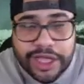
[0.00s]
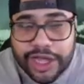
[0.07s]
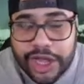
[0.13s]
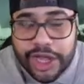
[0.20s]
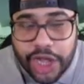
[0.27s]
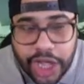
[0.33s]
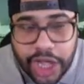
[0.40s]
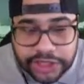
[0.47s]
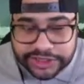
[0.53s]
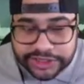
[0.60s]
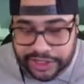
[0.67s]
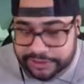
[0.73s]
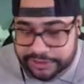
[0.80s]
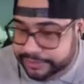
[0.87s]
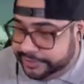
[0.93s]

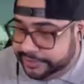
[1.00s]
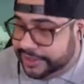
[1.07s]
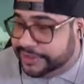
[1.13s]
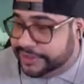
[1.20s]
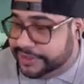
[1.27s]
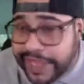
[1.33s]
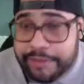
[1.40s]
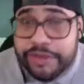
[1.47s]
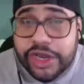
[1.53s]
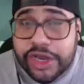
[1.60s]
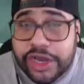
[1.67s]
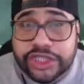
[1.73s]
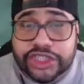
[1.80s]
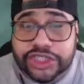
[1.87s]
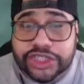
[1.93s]
Awesome. This game
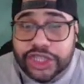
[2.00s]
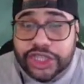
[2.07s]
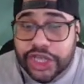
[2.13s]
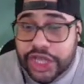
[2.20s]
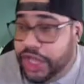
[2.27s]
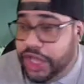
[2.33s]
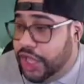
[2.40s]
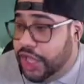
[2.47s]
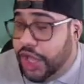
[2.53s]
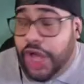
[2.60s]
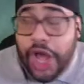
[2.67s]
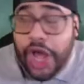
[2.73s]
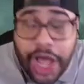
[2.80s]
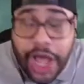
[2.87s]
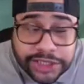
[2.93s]
looks
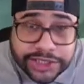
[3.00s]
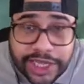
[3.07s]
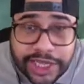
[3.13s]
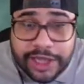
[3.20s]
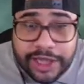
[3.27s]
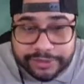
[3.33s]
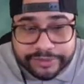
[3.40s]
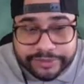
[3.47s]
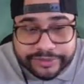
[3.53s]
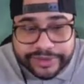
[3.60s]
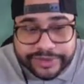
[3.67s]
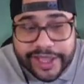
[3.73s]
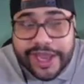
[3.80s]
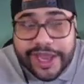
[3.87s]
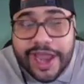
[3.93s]
awesome.
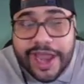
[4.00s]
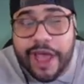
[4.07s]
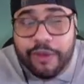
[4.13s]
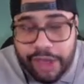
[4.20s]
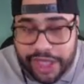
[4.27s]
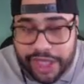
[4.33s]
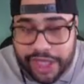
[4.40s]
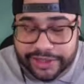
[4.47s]
Cannot wait.